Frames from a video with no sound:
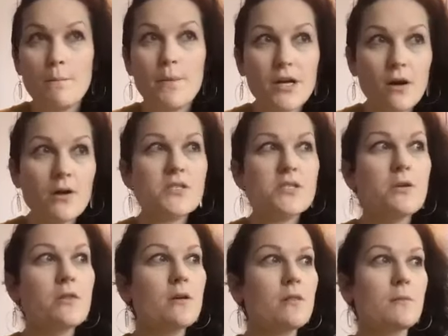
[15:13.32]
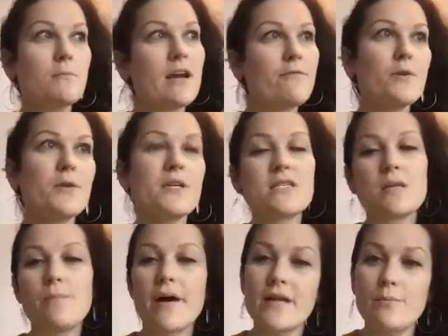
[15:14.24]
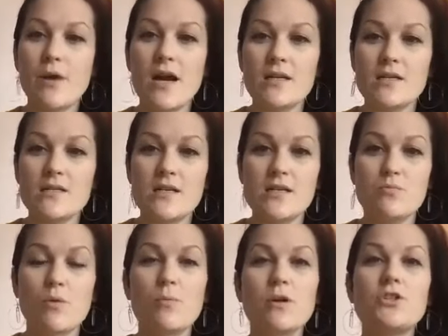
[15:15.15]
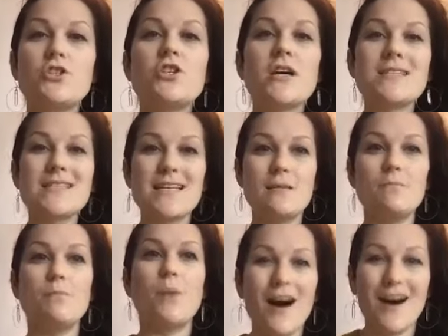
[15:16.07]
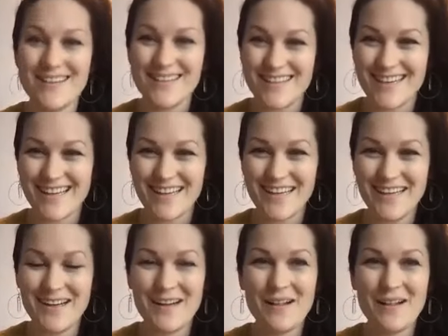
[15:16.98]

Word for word: But also the, the mindfulness, the body practices where we're just embodying